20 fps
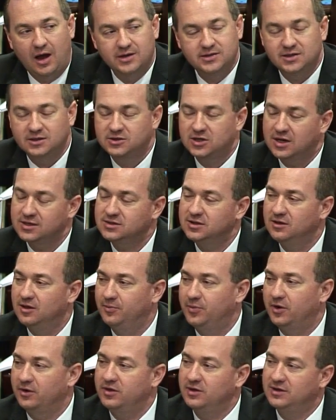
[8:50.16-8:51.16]
I suggested
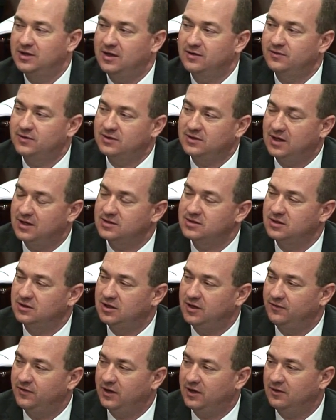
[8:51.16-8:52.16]
the birth and death, death
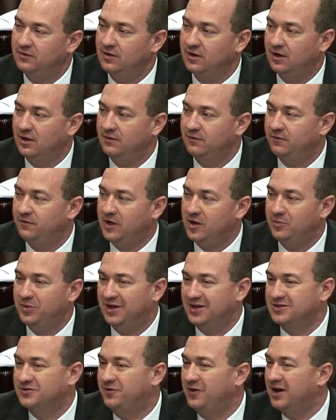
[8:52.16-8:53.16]
certificate uh, fee
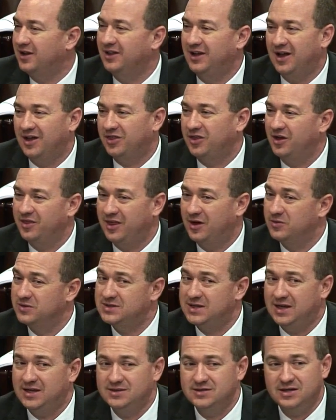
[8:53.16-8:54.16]
because, frankly, I thought that
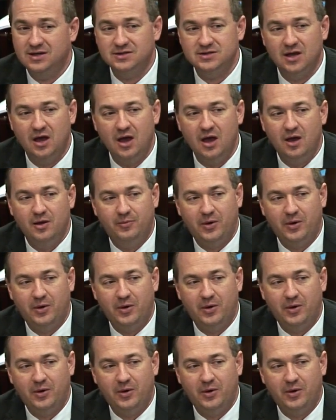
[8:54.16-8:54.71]
was the easiest.